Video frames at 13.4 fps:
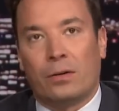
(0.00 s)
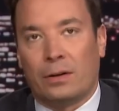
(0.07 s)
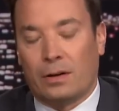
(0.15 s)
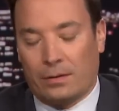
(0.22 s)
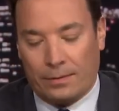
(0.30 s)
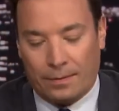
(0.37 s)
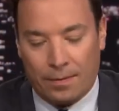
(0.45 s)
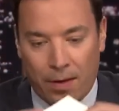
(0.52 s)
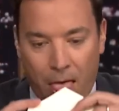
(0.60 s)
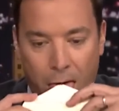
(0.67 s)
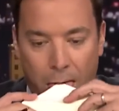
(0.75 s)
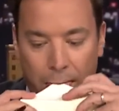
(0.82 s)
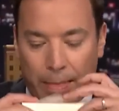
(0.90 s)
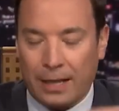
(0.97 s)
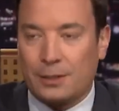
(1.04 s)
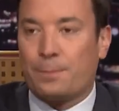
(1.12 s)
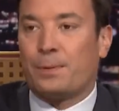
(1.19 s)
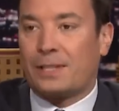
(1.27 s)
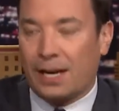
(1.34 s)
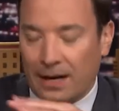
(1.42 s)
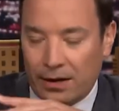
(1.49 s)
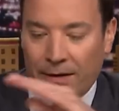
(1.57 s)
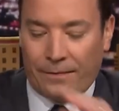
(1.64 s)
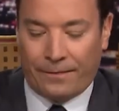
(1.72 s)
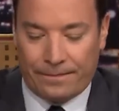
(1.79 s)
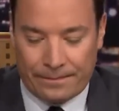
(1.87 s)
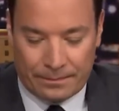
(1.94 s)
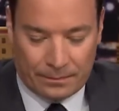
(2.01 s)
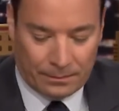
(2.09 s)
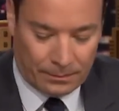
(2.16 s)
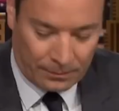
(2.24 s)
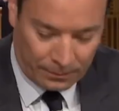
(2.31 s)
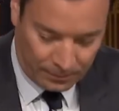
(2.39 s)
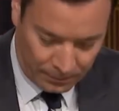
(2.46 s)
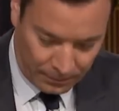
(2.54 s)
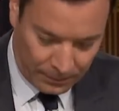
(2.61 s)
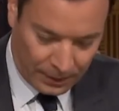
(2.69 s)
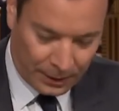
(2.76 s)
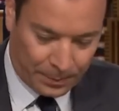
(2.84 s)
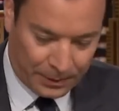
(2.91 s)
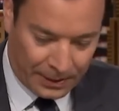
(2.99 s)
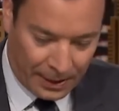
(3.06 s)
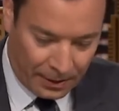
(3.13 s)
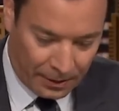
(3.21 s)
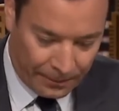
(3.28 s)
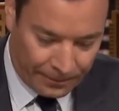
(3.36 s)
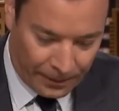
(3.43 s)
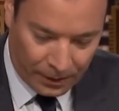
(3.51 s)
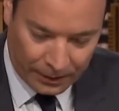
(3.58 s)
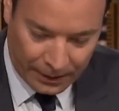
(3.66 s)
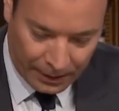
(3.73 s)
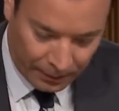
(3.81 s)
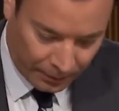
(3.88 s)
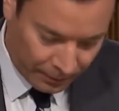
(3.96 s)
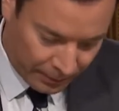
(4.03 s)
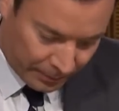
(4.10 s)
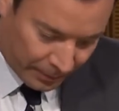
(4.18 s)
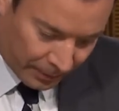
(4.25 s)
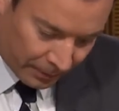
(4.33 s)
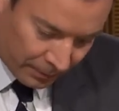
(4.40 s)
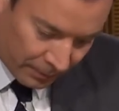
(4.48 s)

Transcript: That's not nice. That's pretending to... Yeah, what is that? That's pretending to fall down or something.